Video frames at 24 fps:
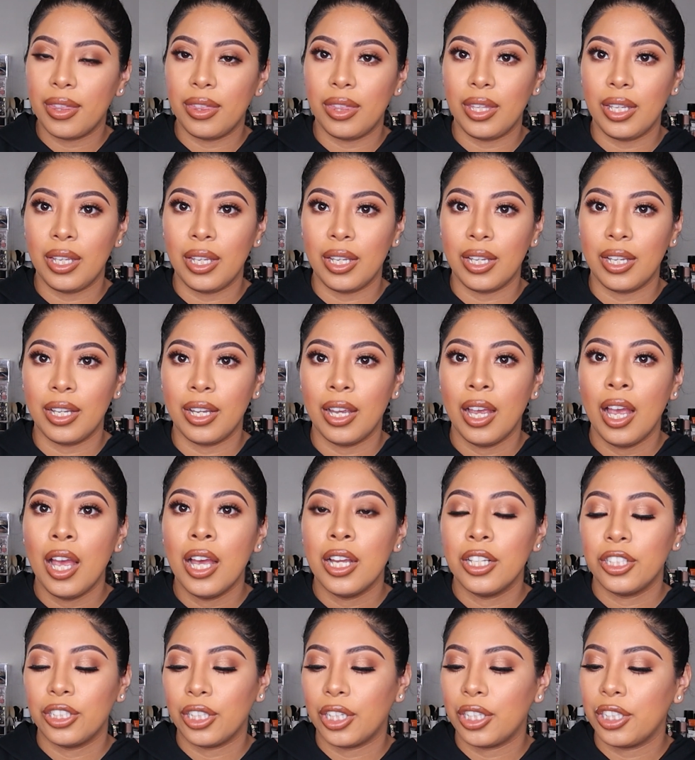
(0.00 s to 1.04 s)
the
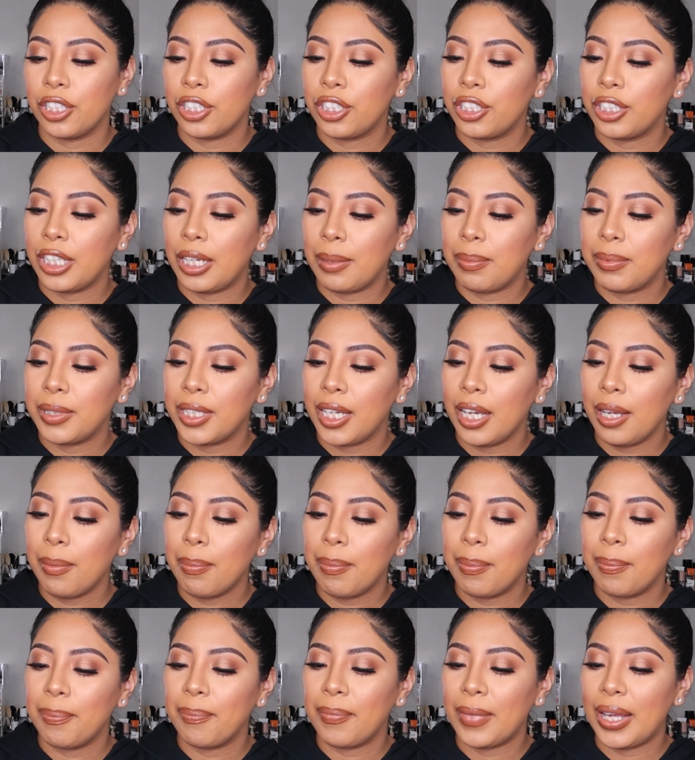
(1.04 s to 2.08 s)
Tarte Shape
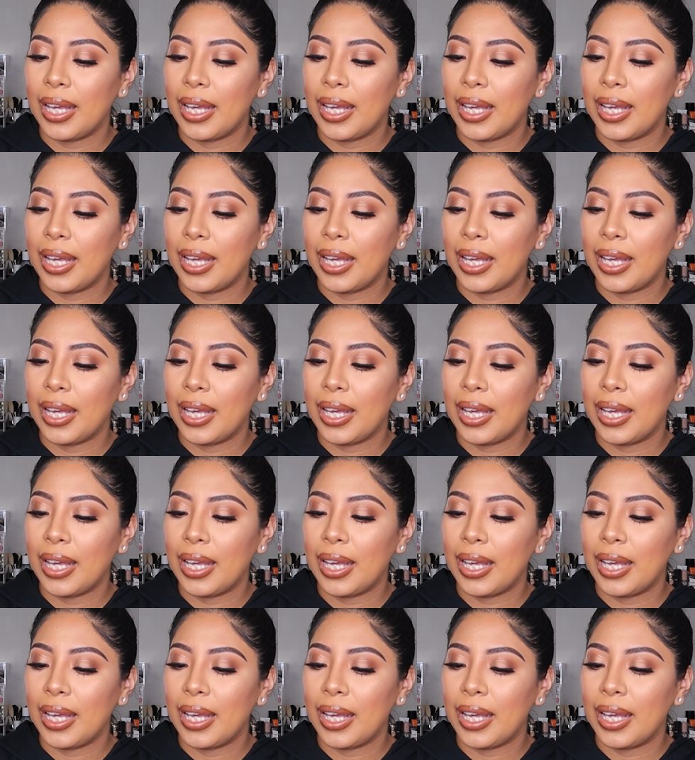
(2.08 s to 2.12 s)
Tape.